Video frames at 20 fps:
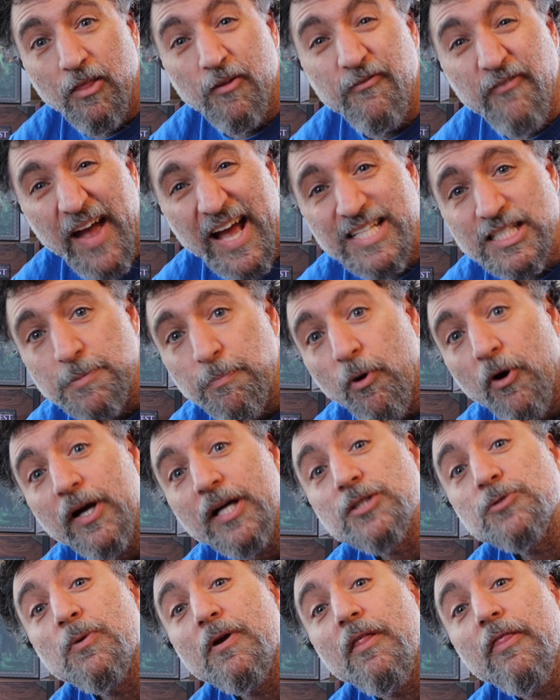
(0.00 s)
The fast
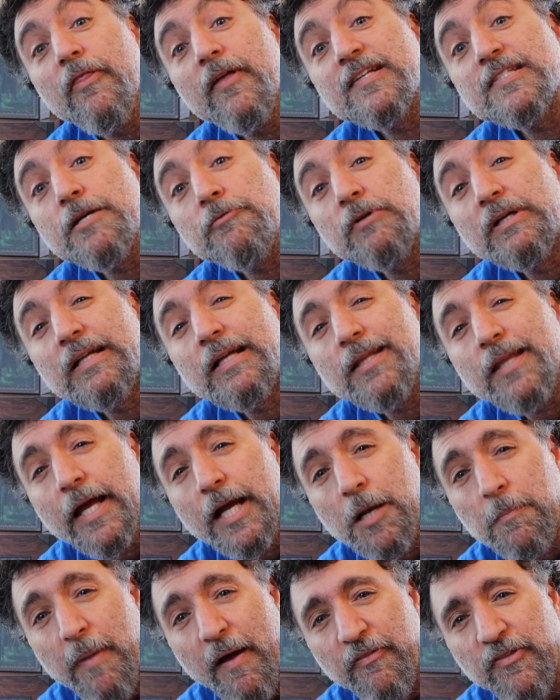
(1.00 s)
part is one of the things I really
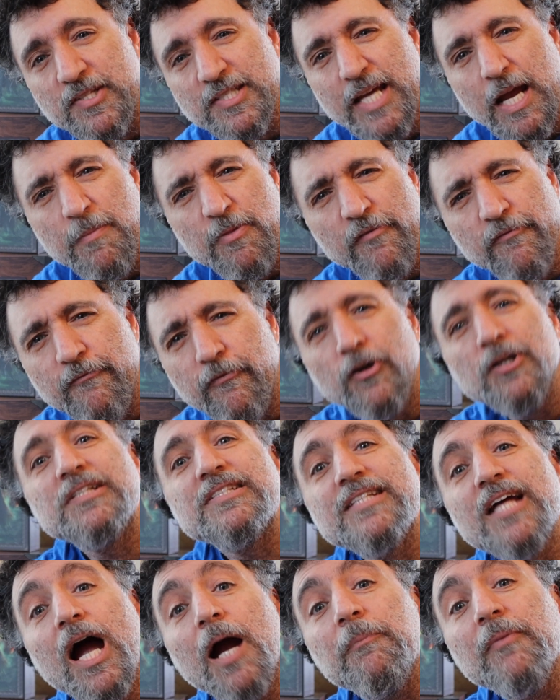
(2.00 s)
like about this game. The
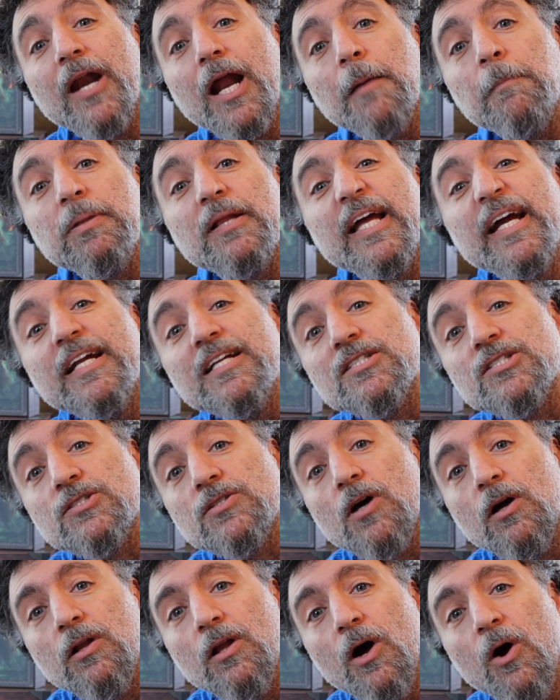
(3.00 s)
first time that I played it
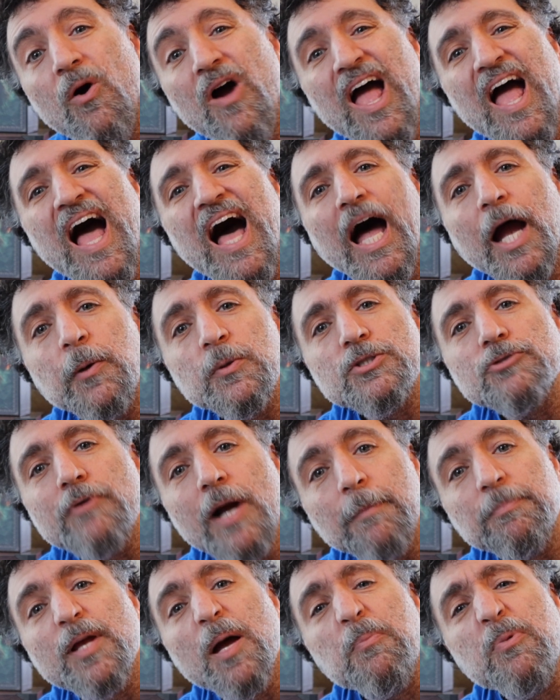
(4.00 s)
solo, I was
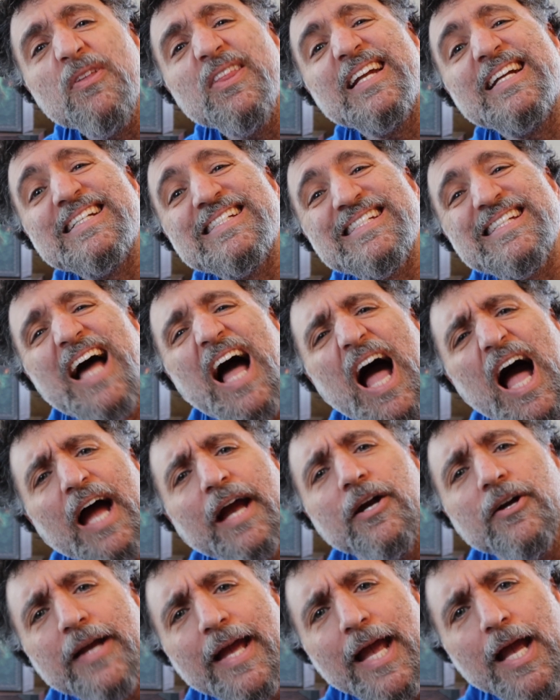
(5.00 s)
wrapped up with an
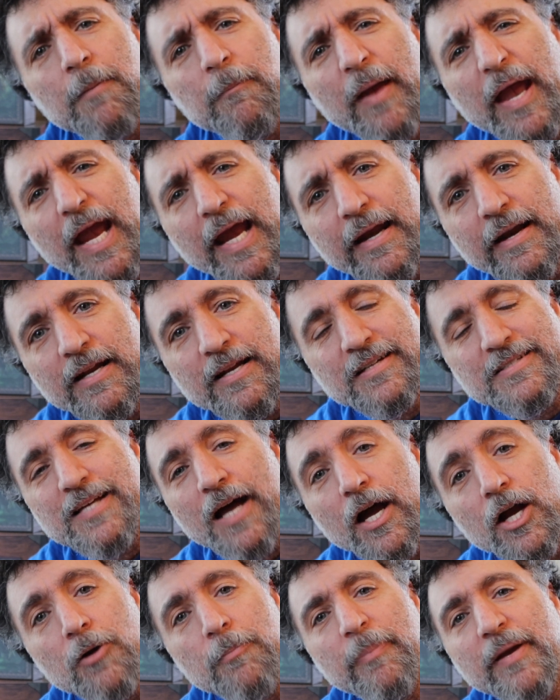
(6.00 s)
entire campaign, an
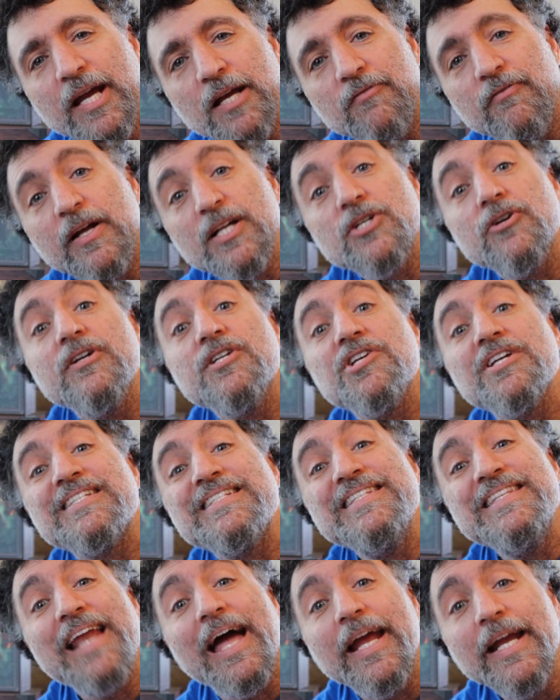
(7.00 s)
entire big adventure in
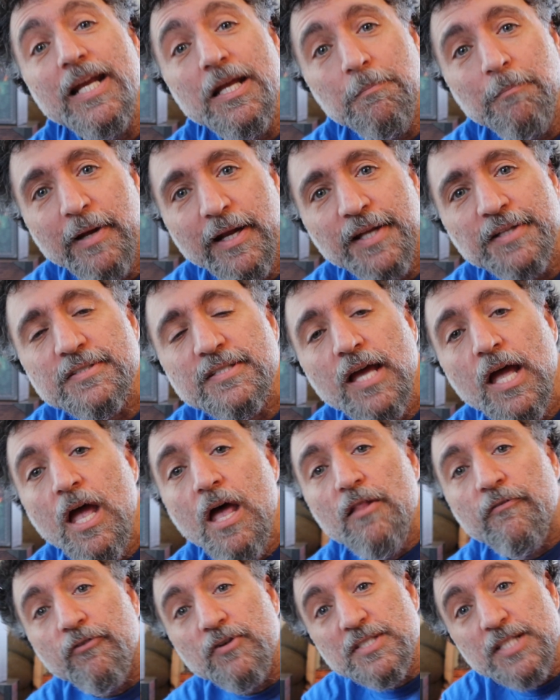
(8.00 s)
just 90 minutes.
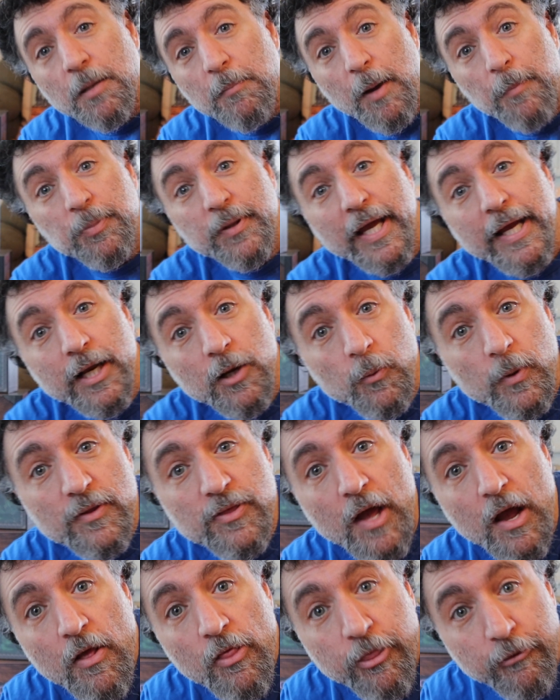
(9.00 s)
First time I played it
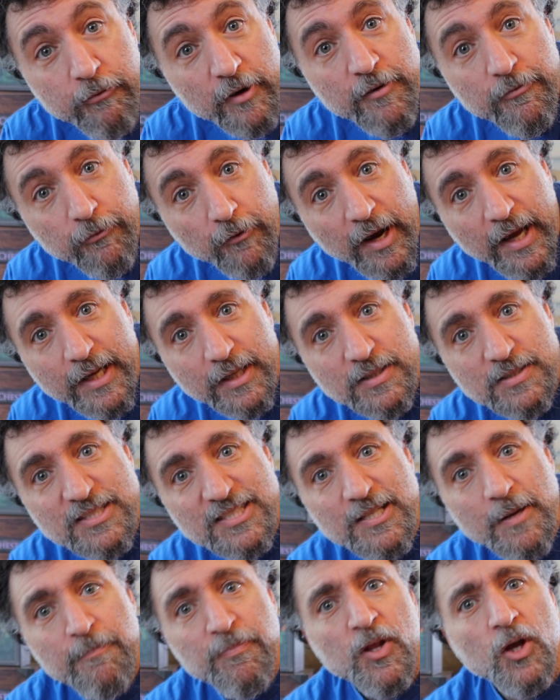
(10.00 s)
with 3
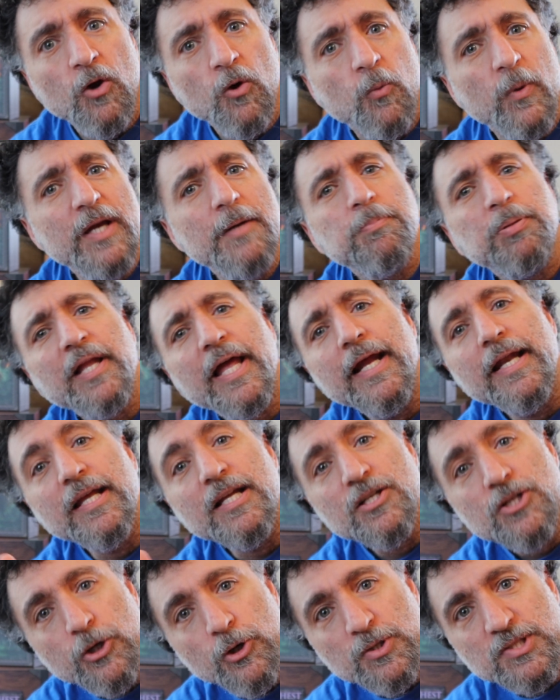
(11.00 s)
friends, we played
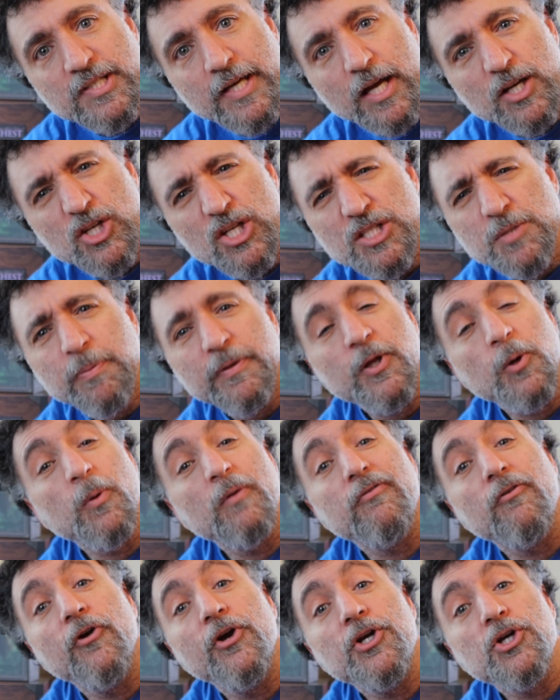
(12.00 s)
it in 2 sessions, but they
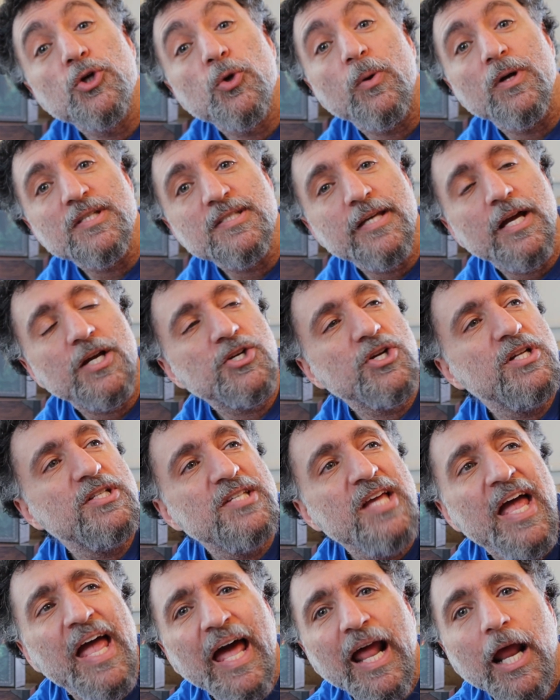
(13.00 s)
were very short
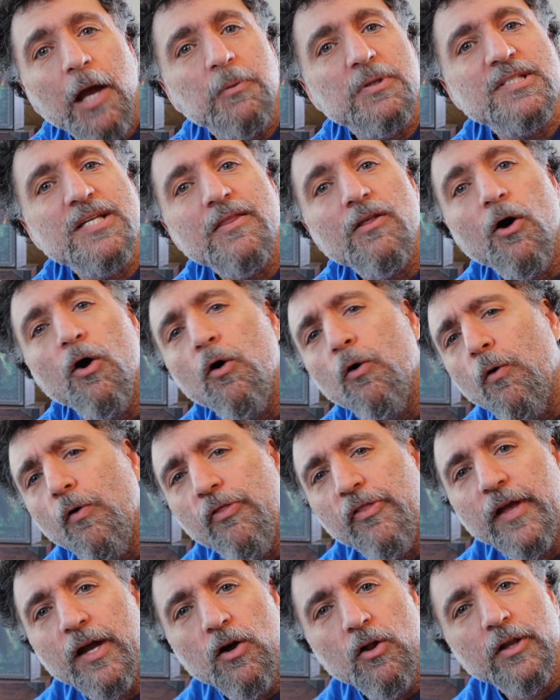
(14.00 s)
sessions, and I would say the
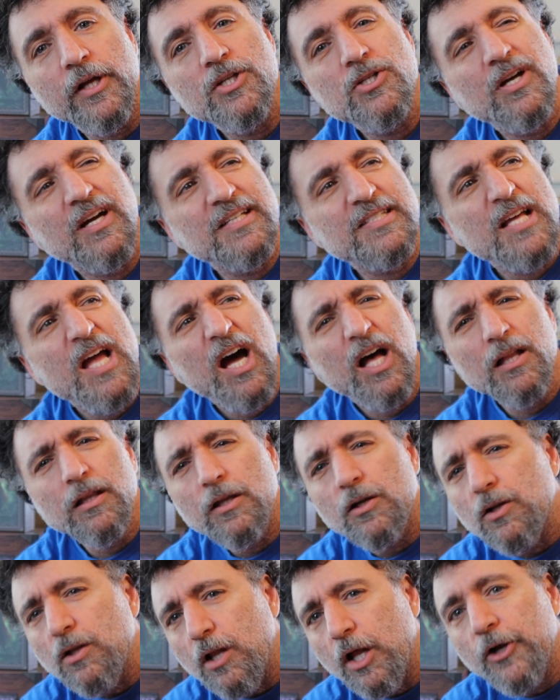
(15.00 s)
whole thing only took us a
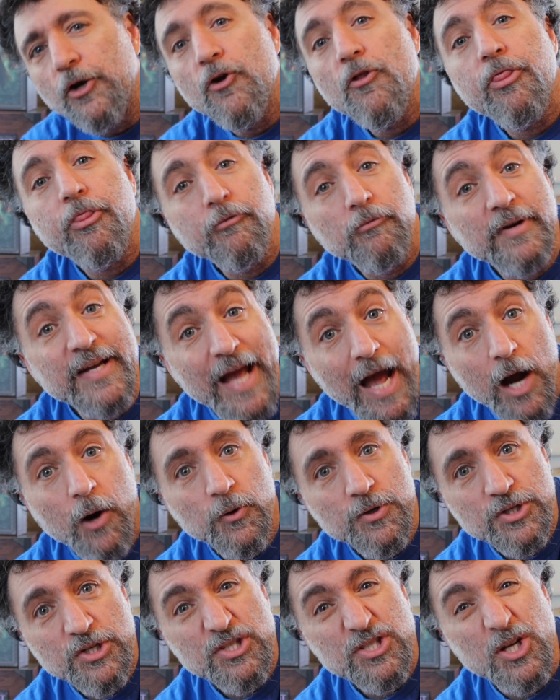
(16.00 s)
little under 3
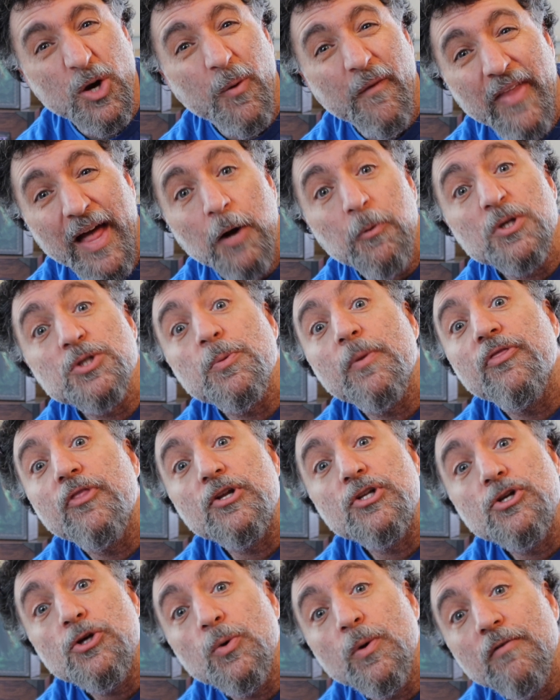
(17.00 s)
hours or so, and that was with
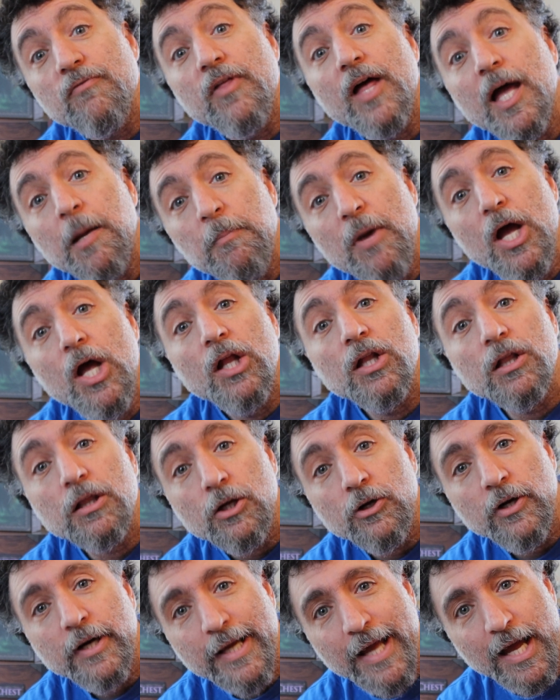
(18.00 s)
the 2 of them
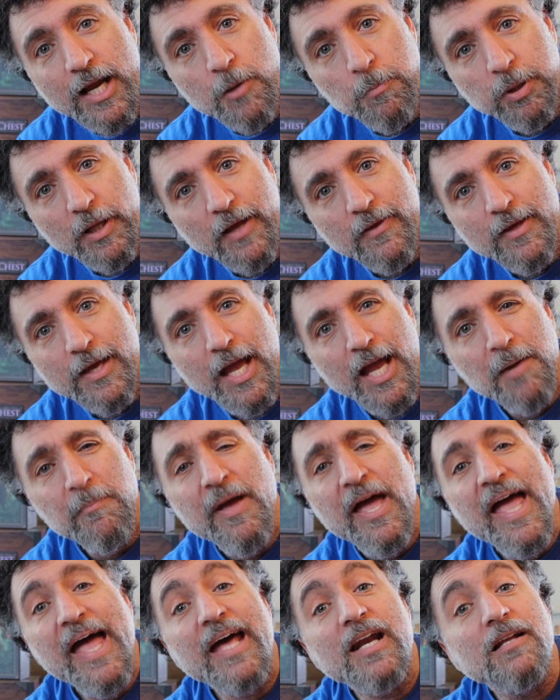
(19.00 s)
learning how to play the
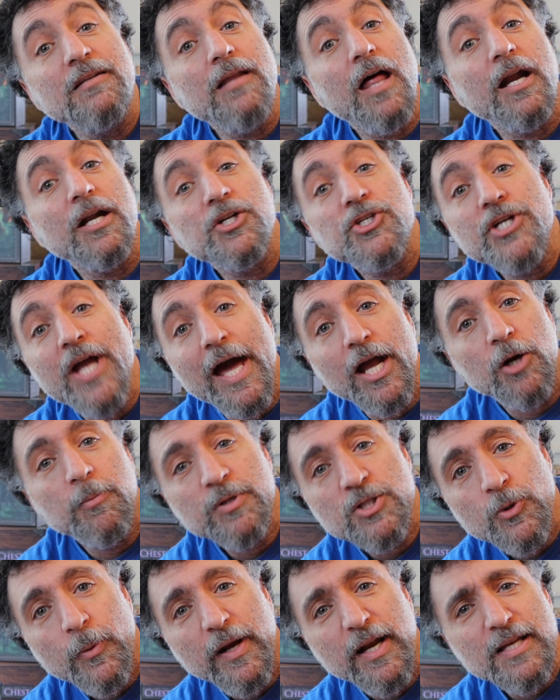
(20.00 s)
game and a lot of chatter
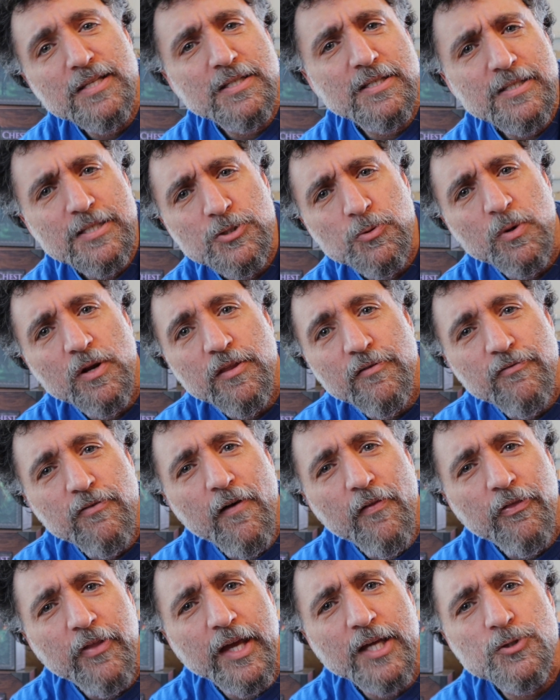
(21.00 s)
between us, because it's one of the
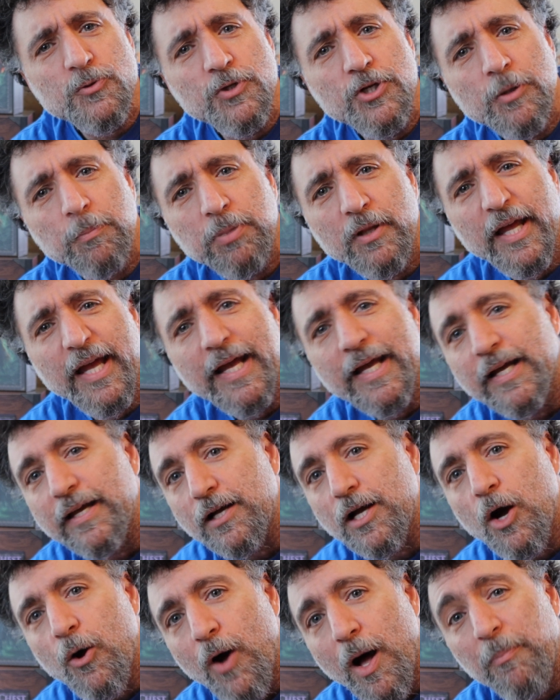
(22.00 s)
fun things when you're playing
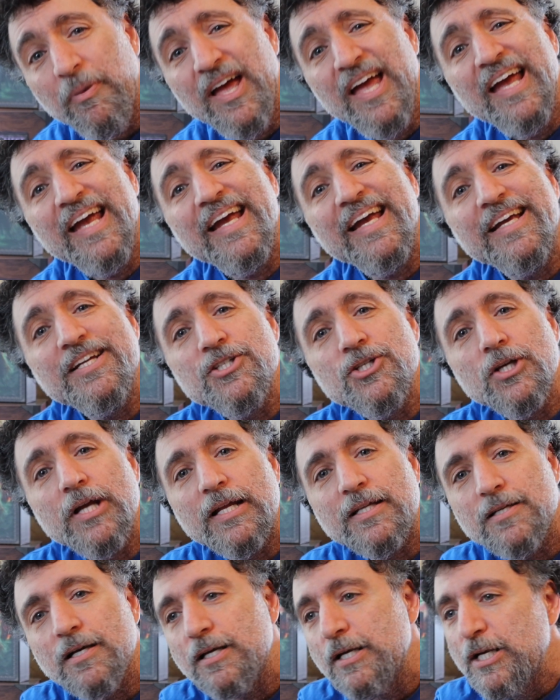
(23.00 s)
a co-op is you
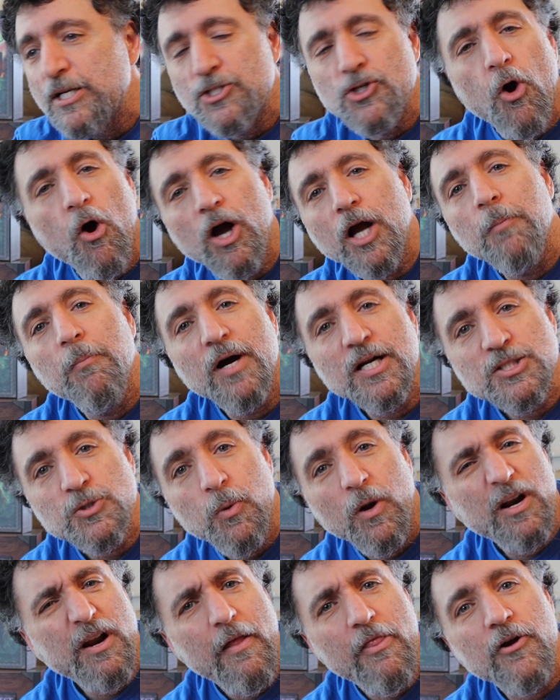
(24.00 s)
get to talk
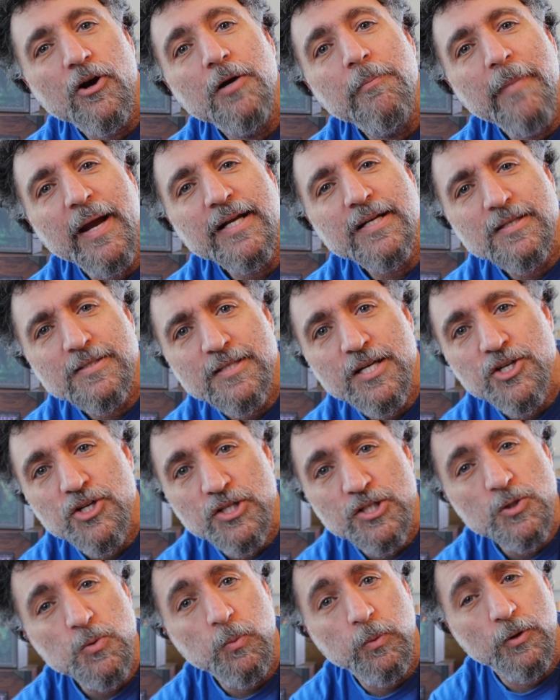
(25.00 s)
amongst one another and make
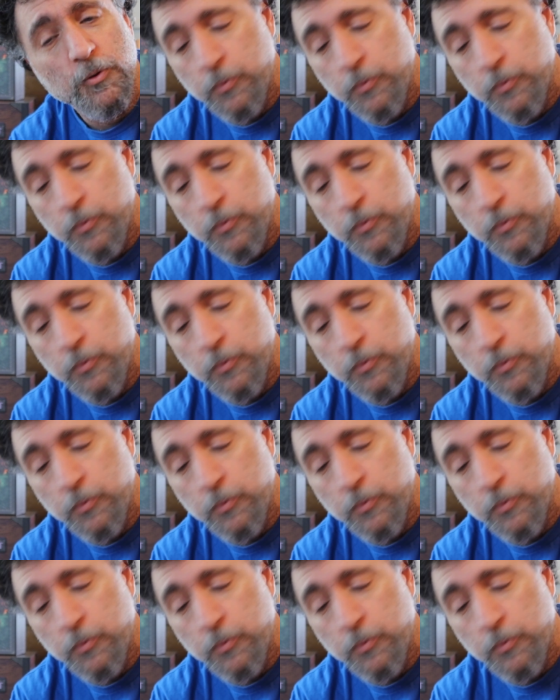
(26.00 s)
decisions